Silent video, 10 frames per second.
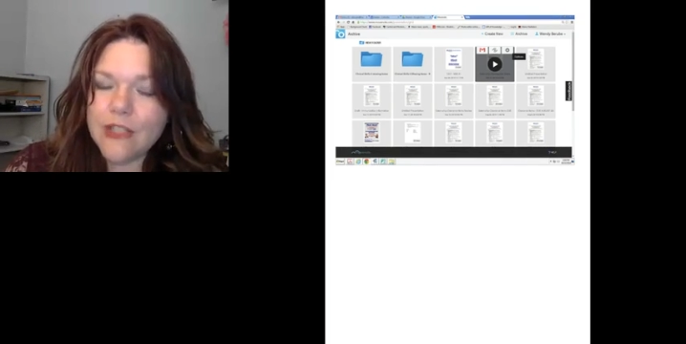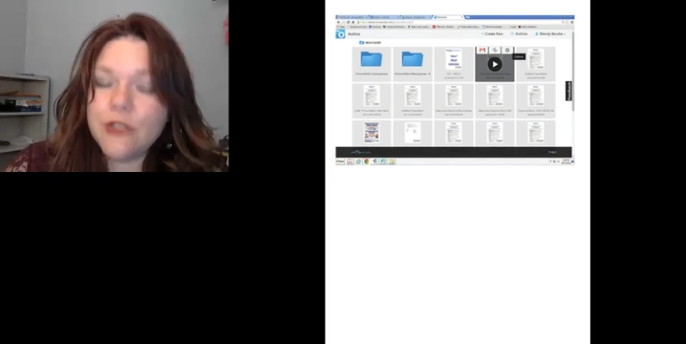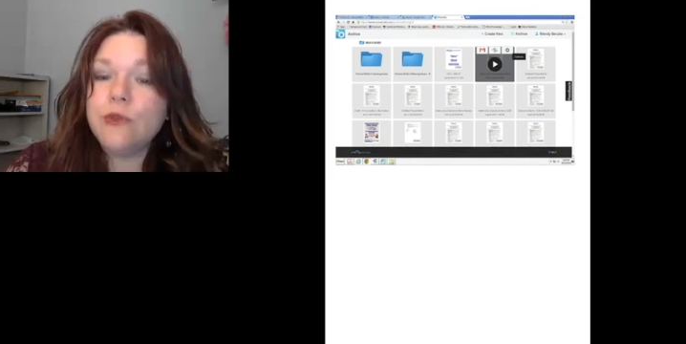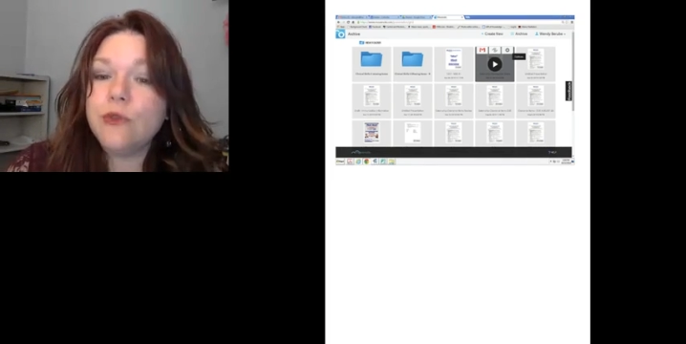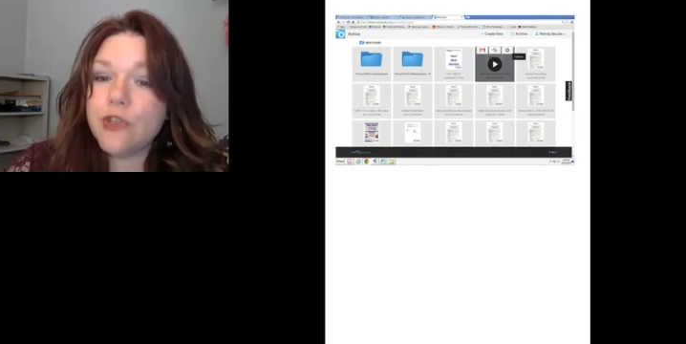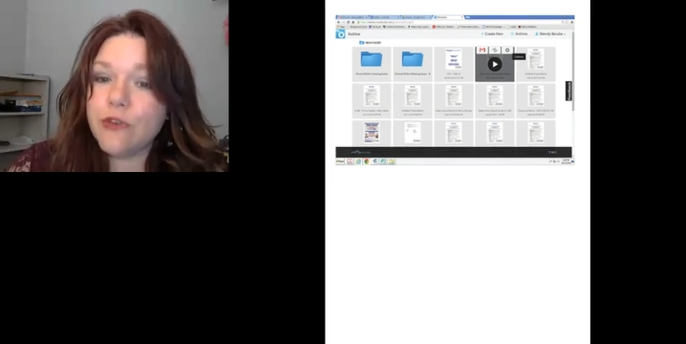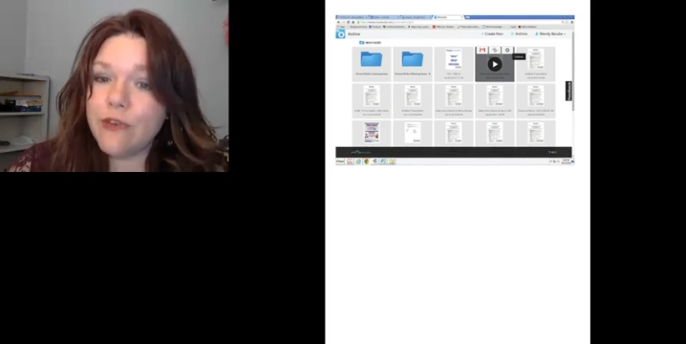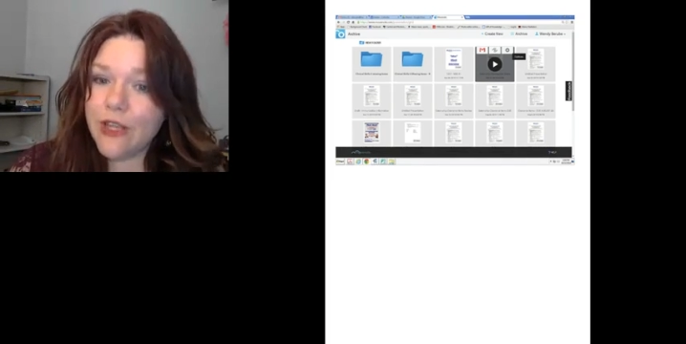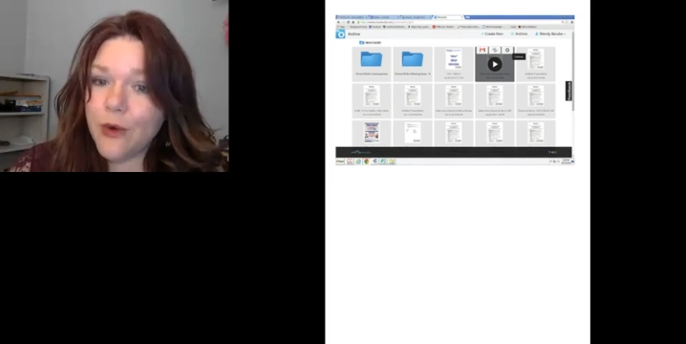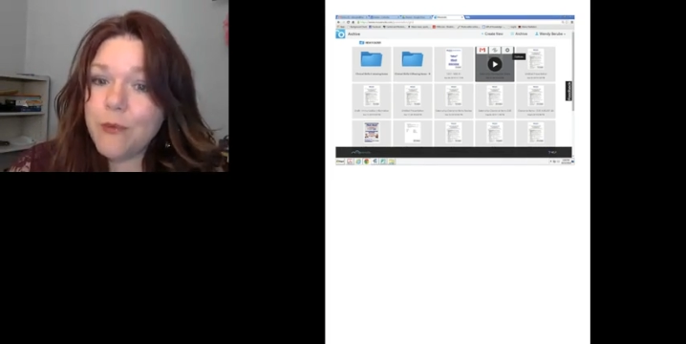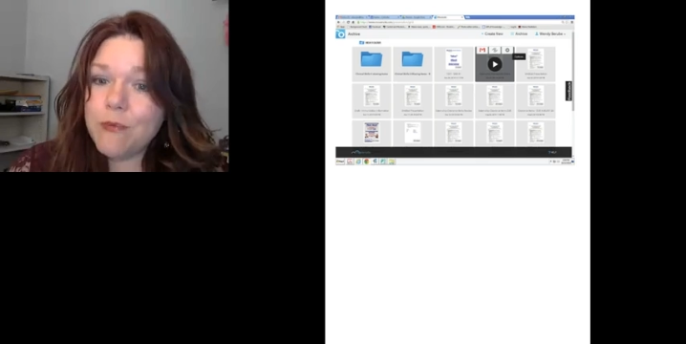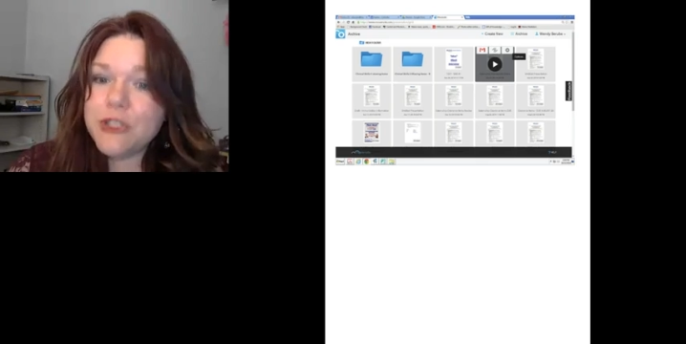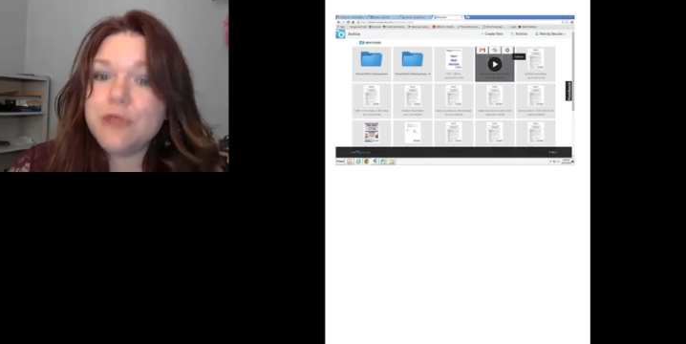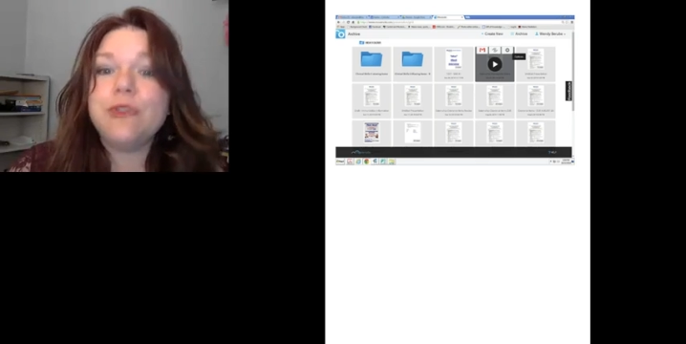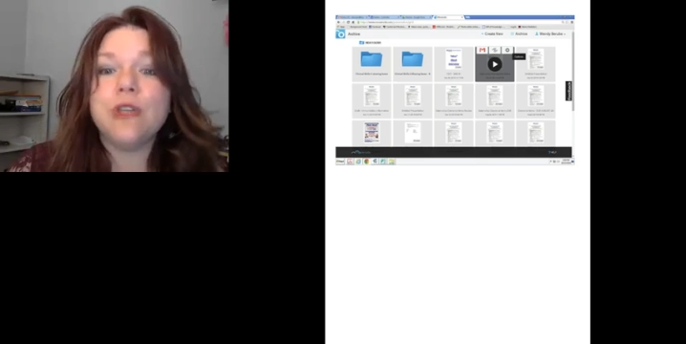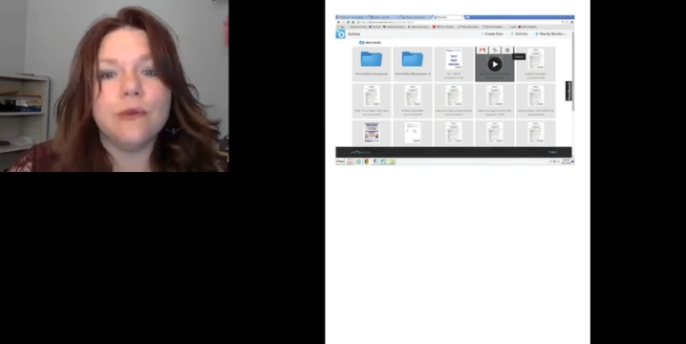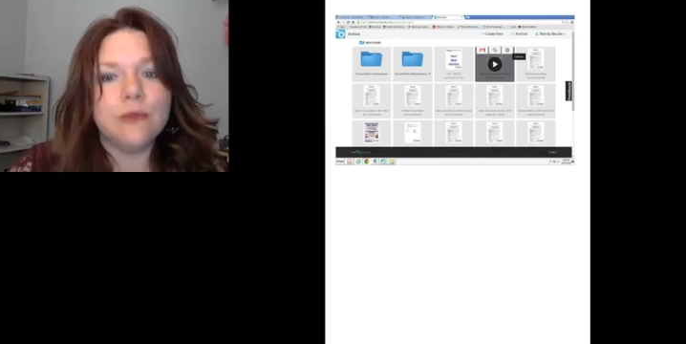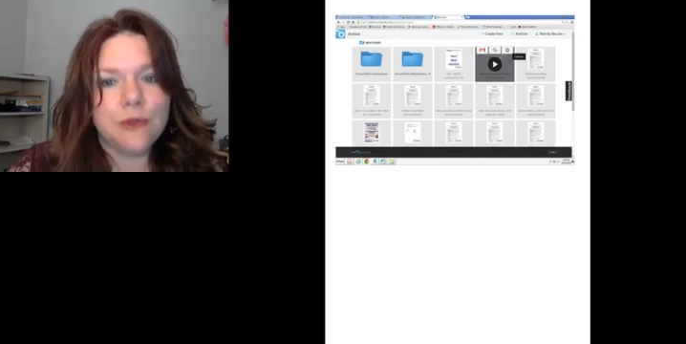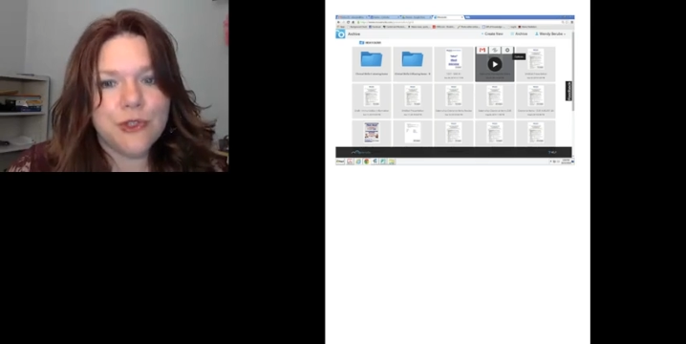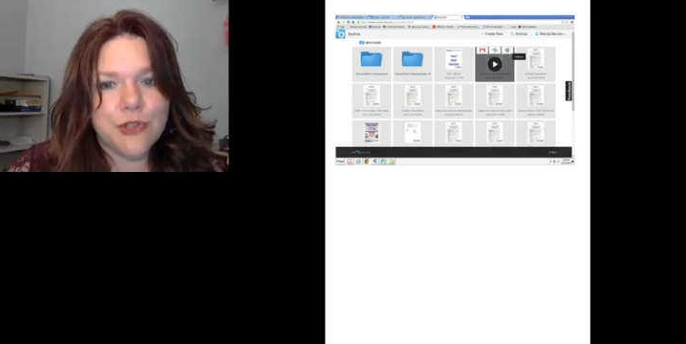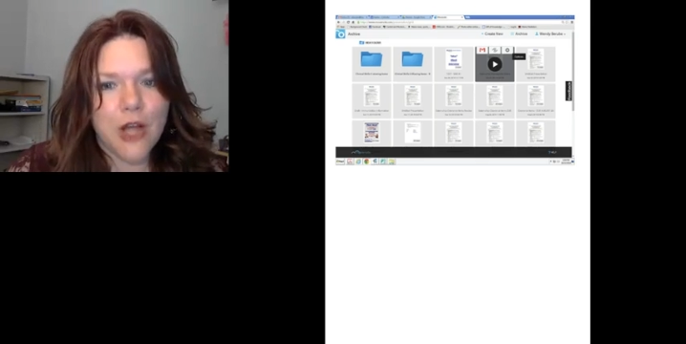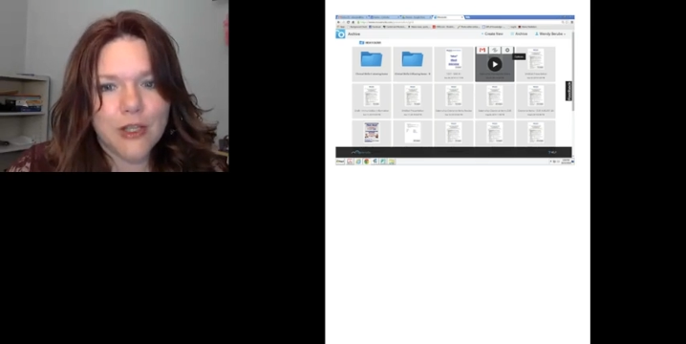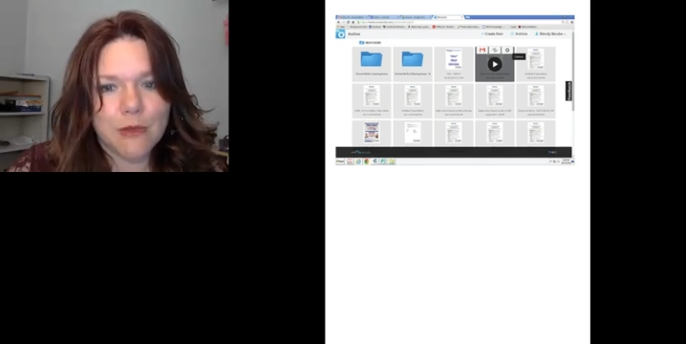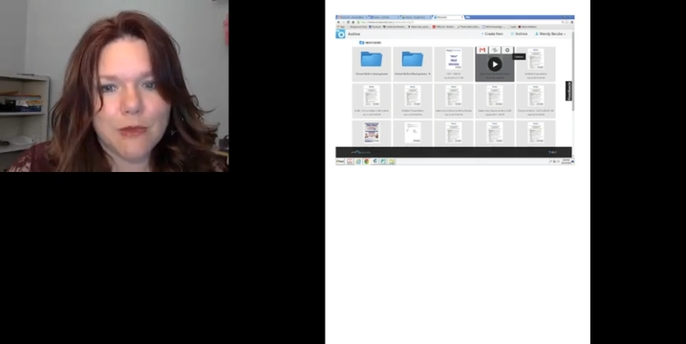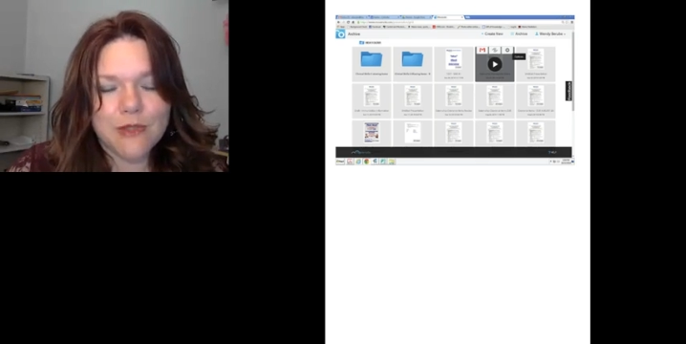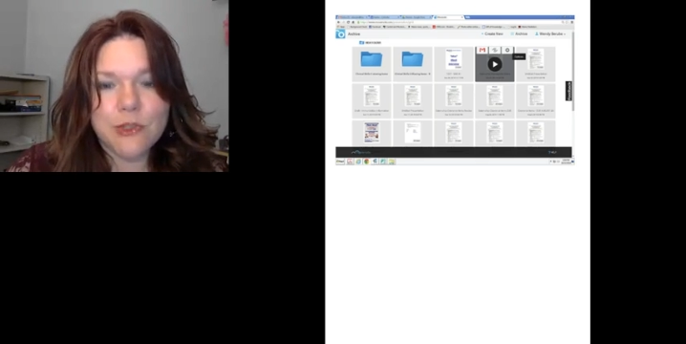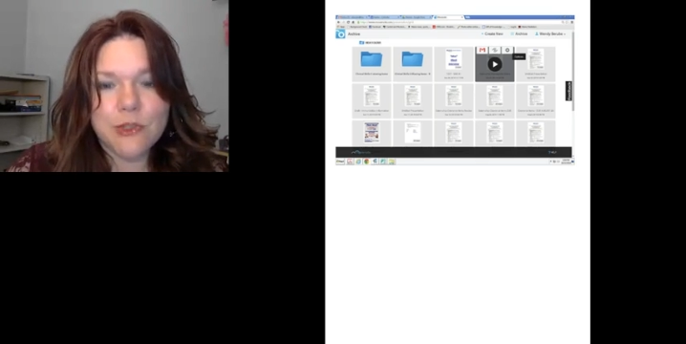you lose your video, but you don't lose your documents,